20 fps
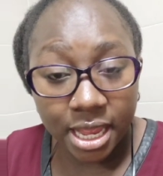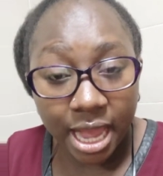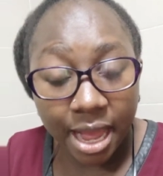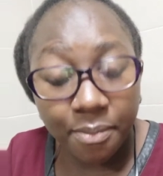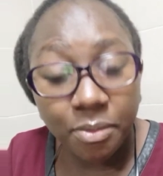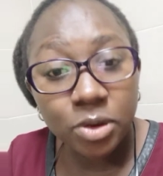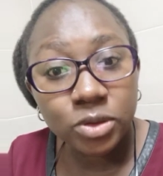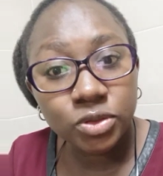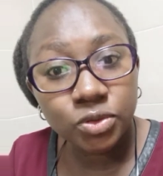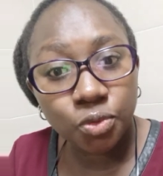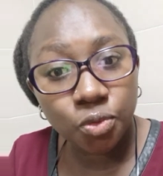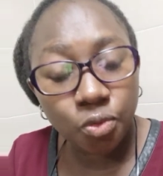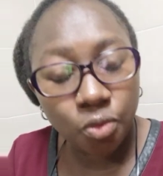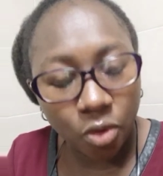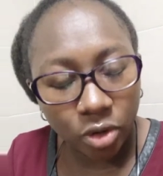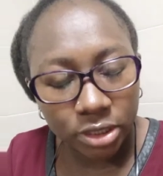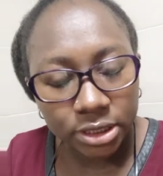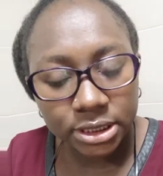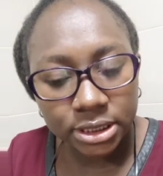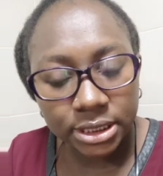About
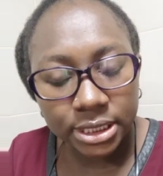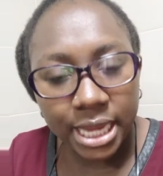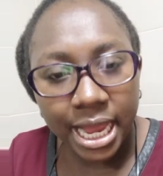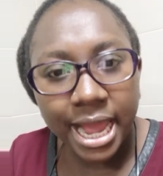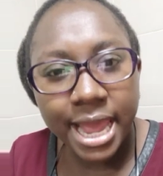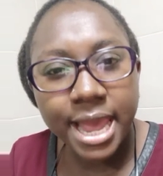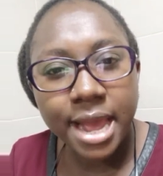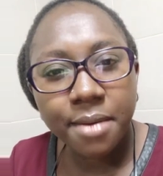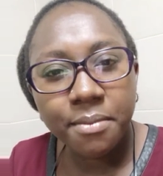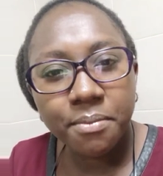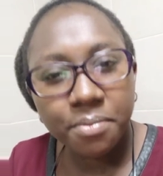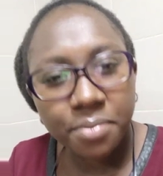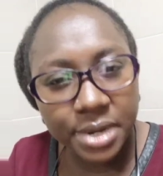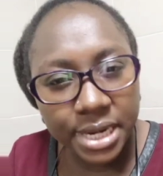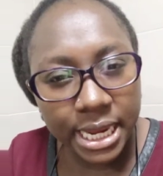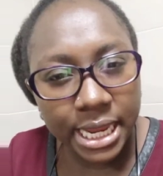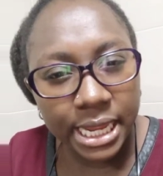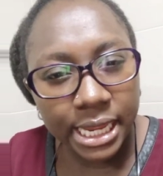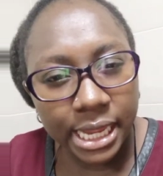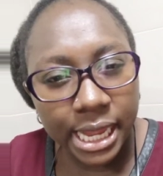what? I am
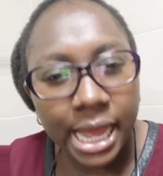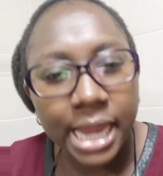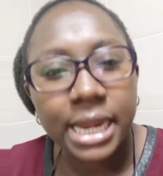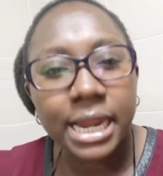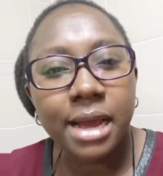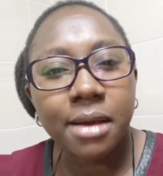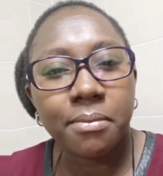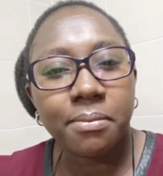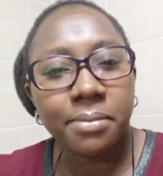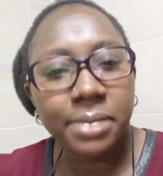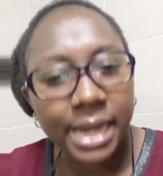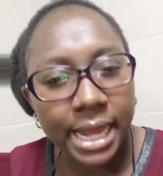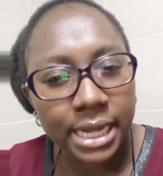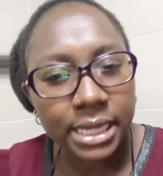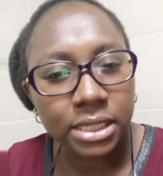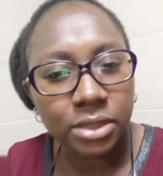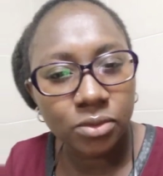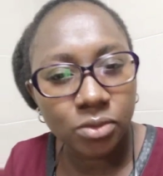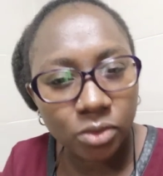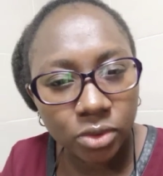praying and I'm
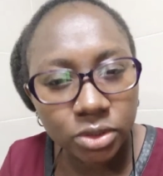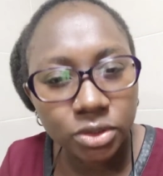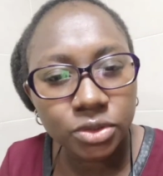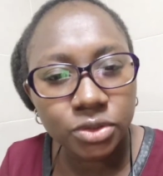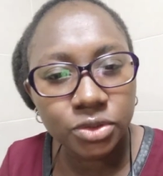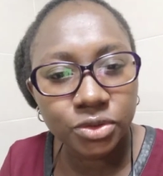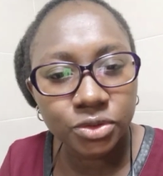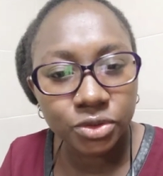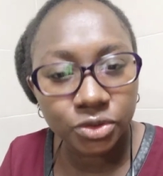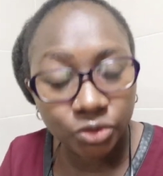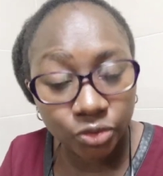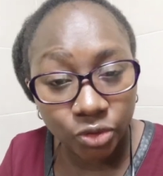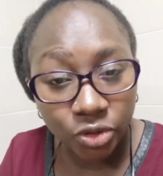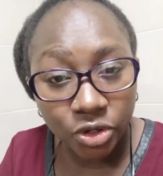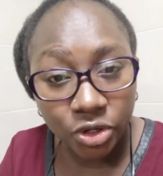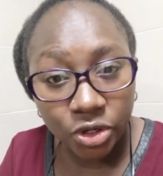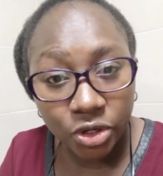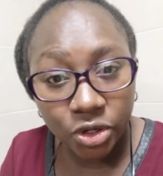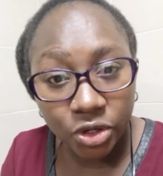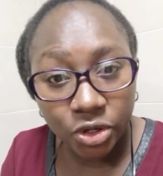planning what to do.
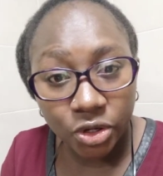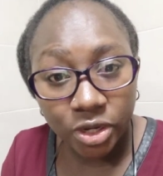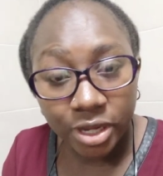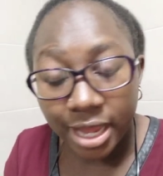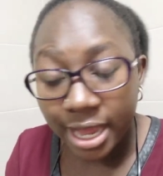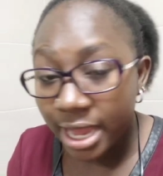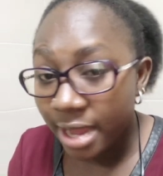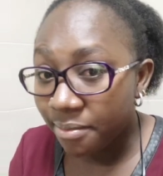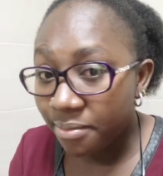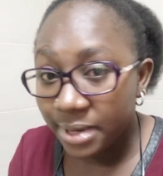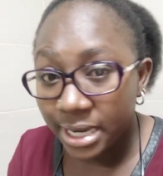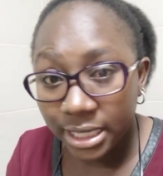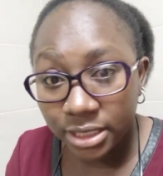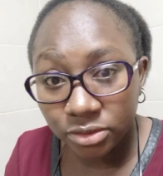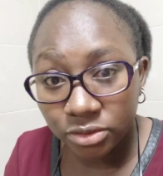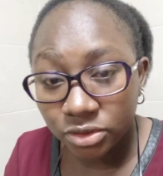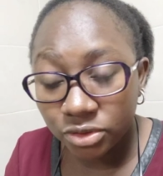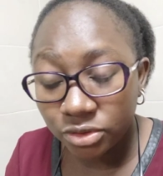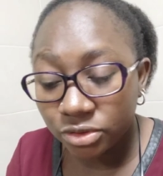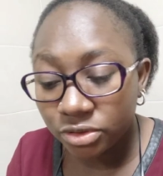
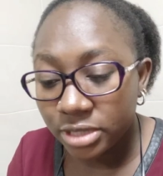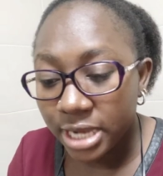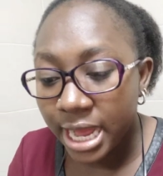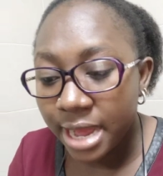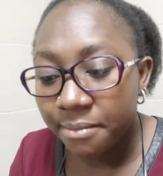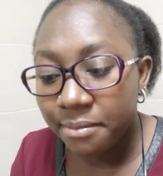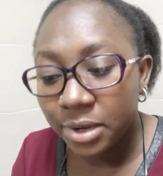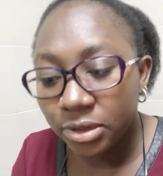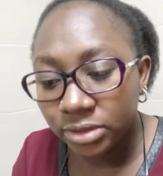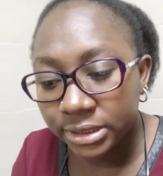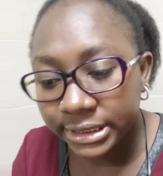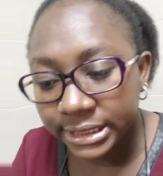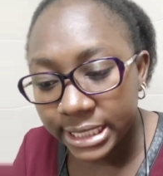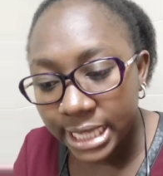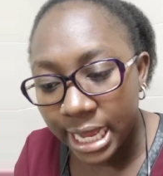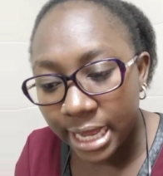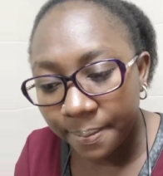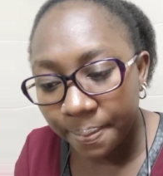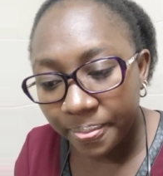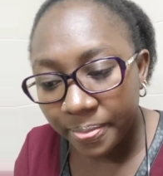I'm out
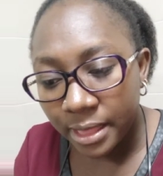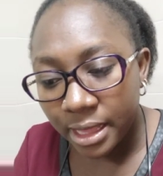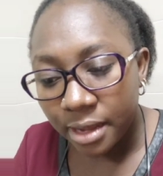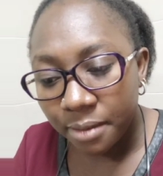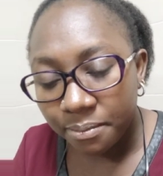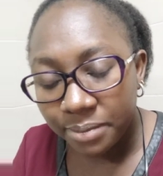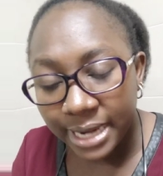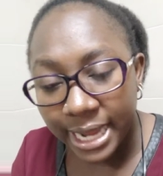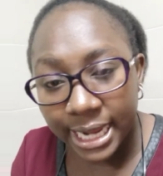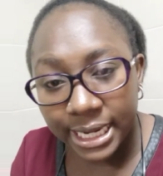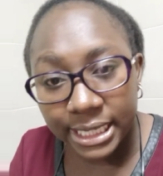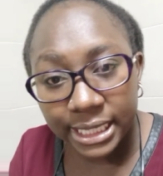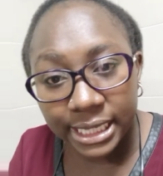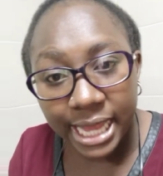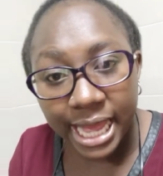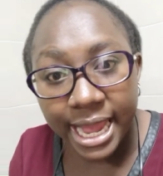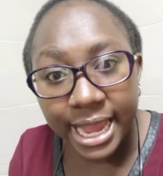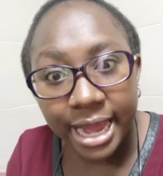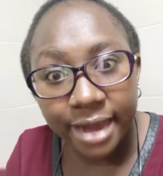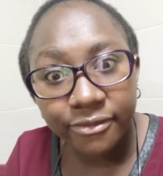here
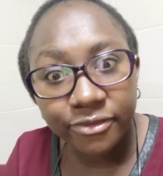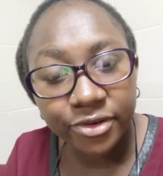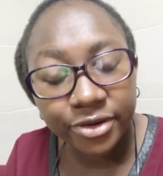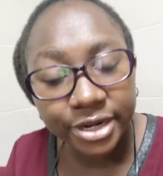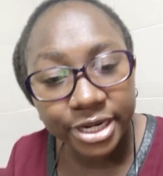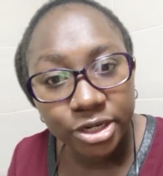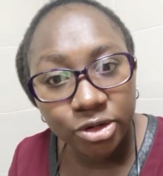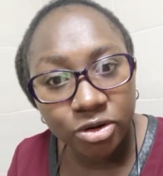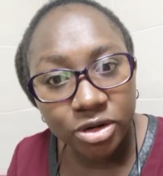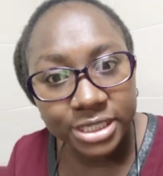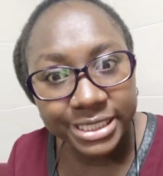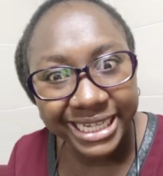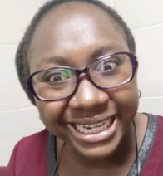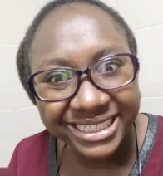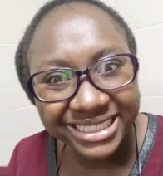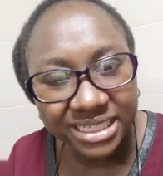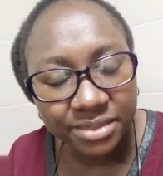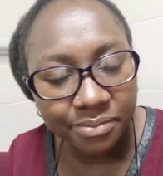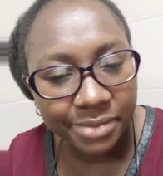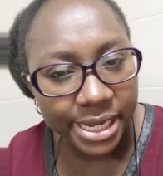planning. I have already
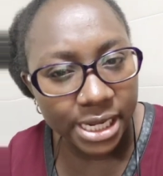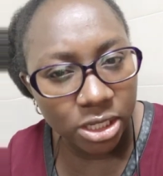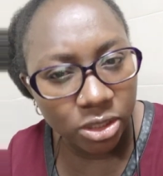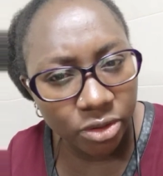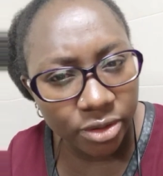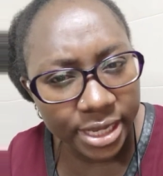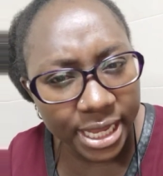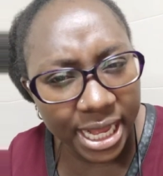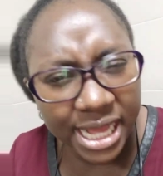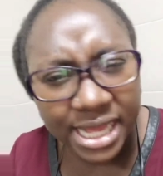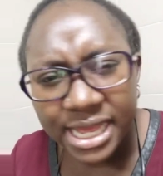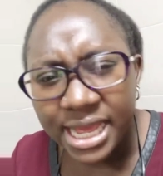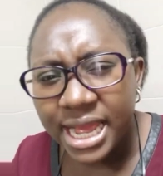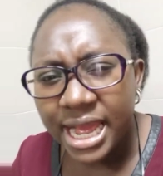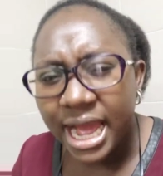contacted my lawyer.